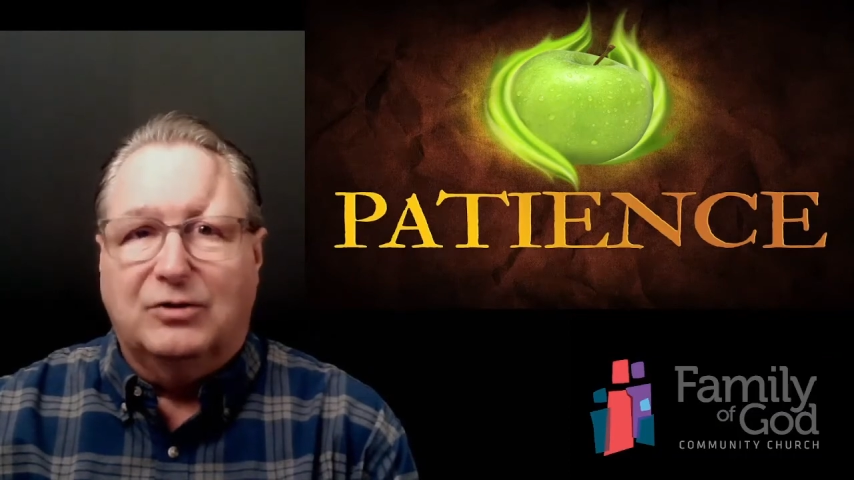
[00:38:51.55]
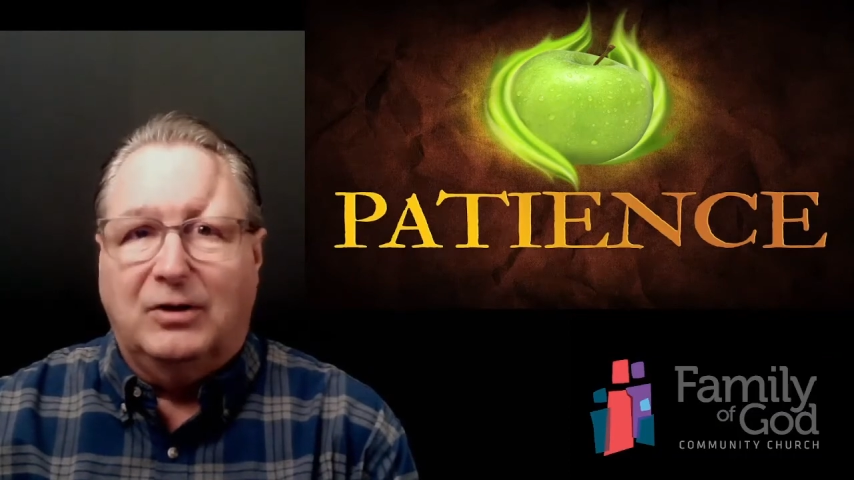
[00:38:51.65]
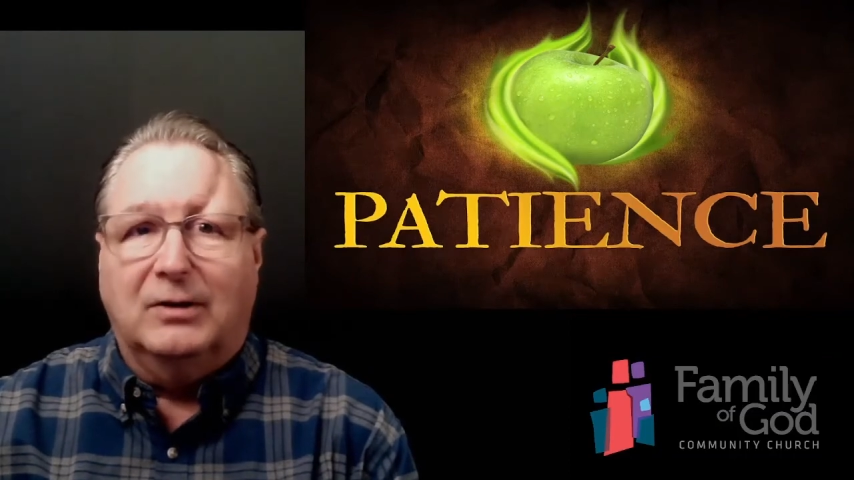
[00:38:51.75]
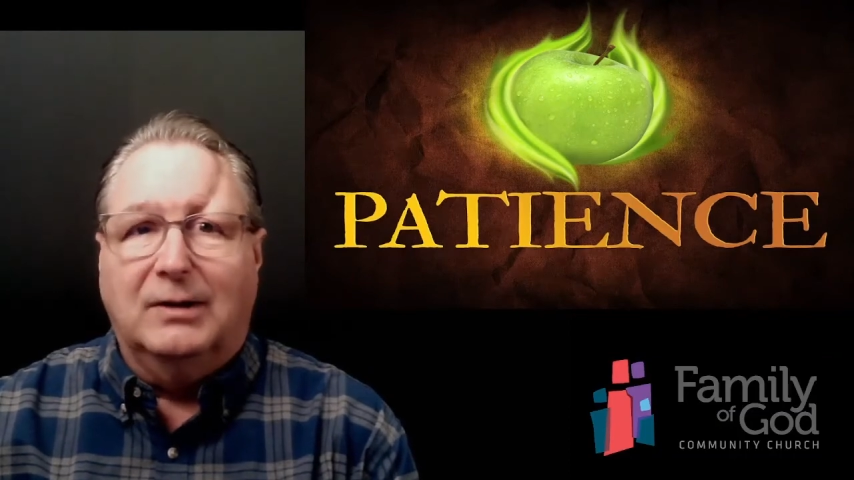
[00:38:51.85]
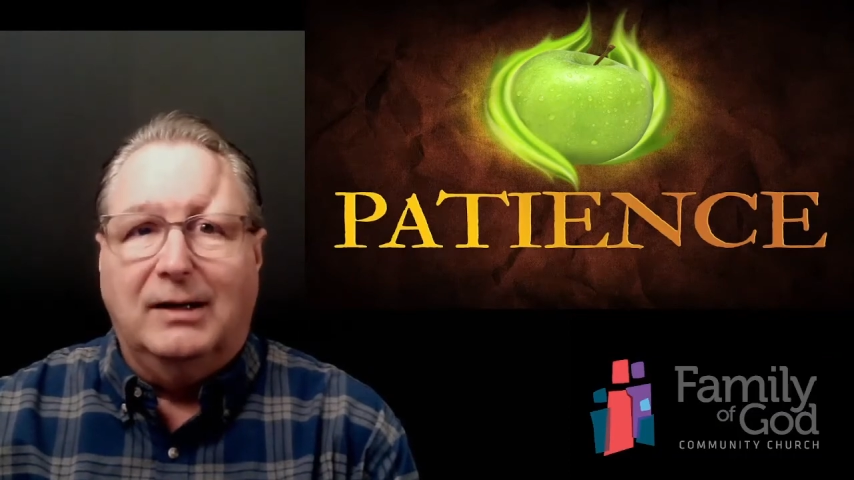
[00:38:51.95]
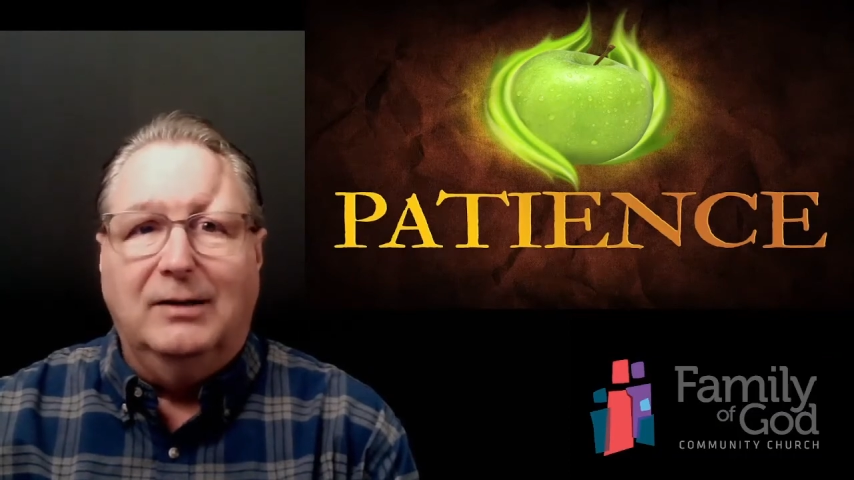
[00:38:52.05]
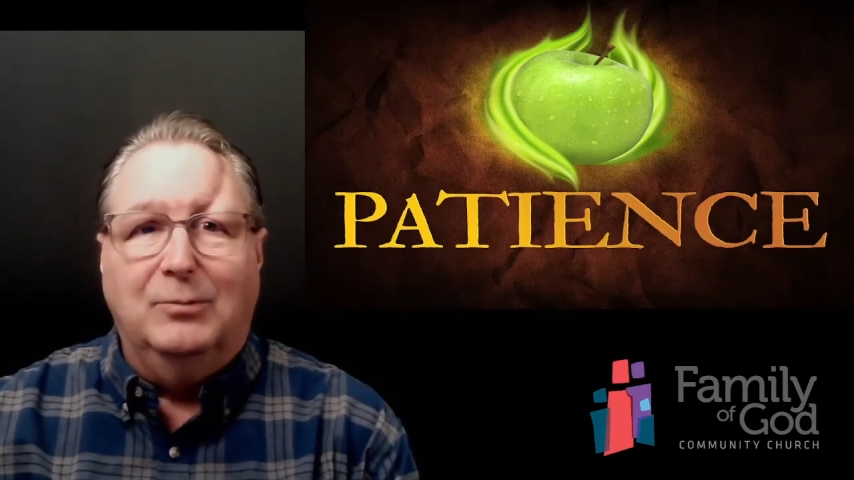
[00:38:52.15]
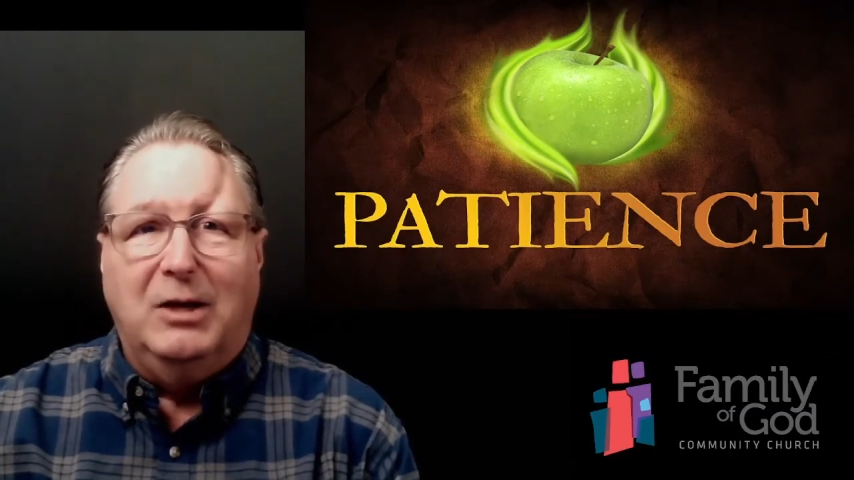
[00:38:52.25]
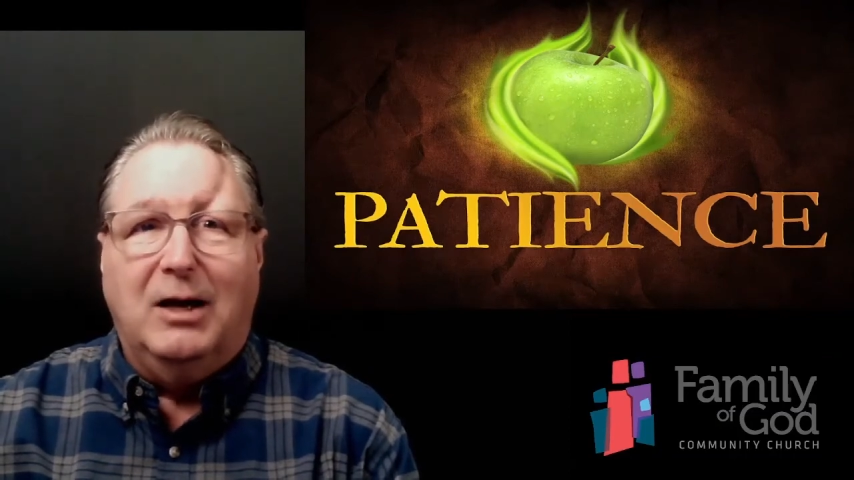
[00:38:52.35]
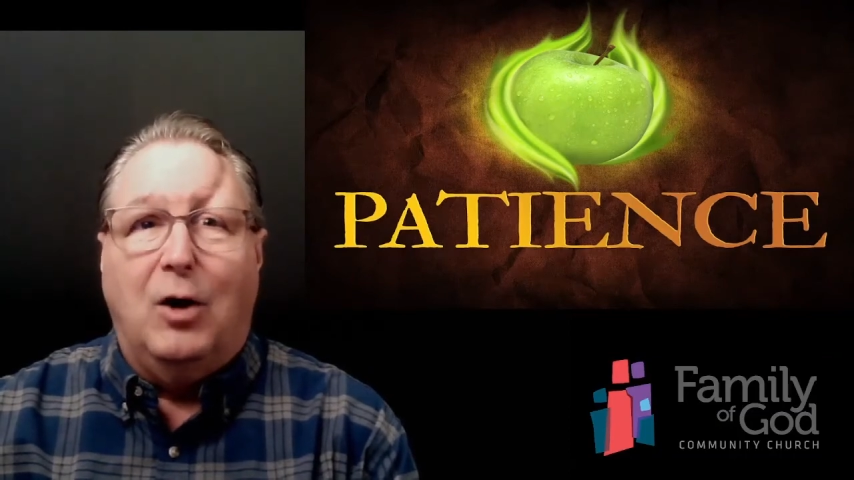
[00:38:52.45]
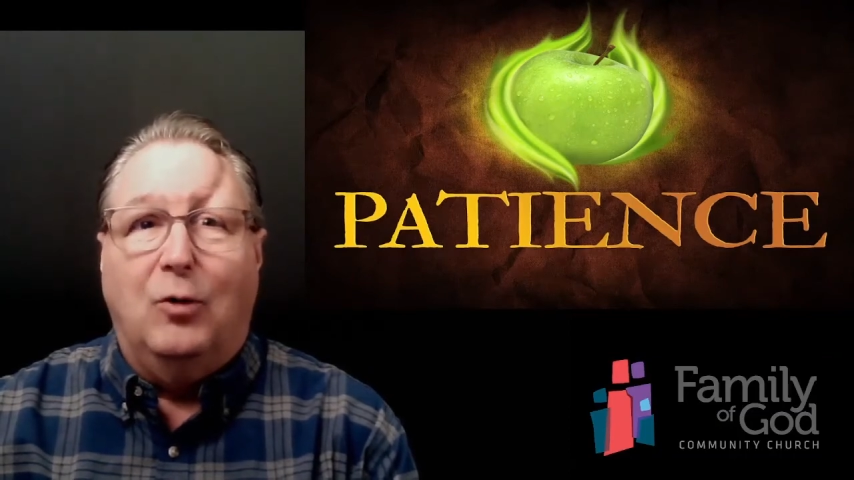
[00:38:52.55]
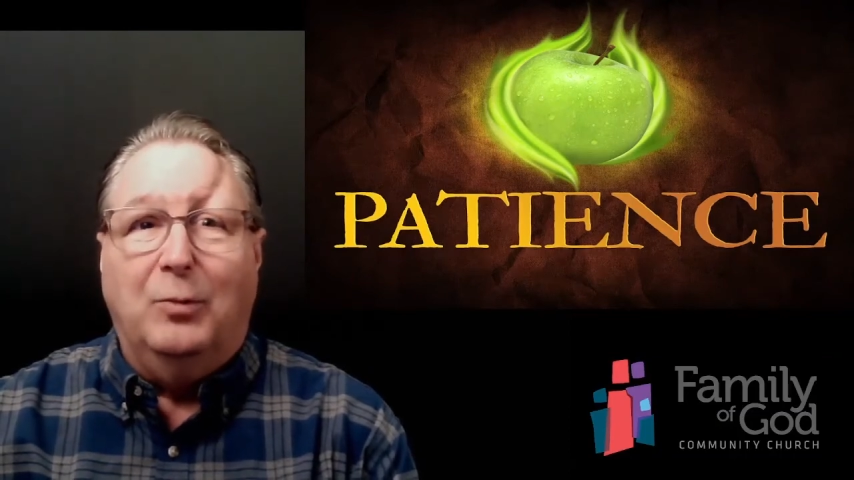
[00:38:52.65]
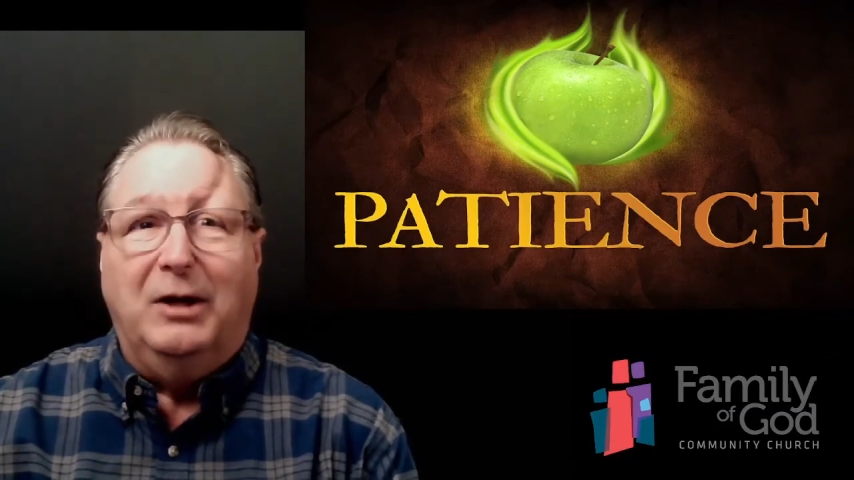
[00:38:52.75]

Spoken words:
certainly give me a home